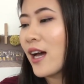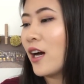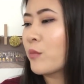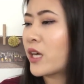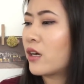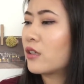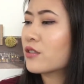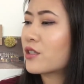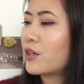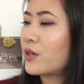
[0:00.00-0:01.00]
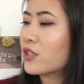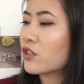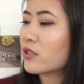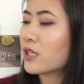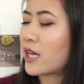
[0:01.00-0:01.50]
And also, it
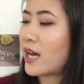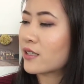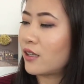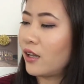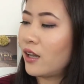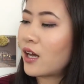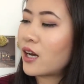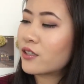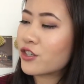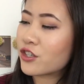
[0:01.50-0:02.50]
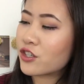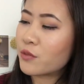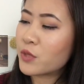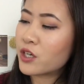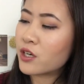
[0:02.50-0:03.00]
has a lot of
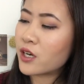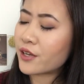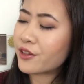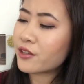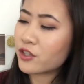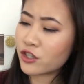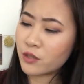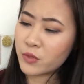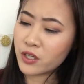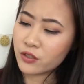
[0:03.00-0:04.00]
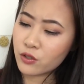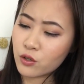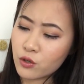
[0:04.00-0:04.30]
shimmer. I think the shimmer is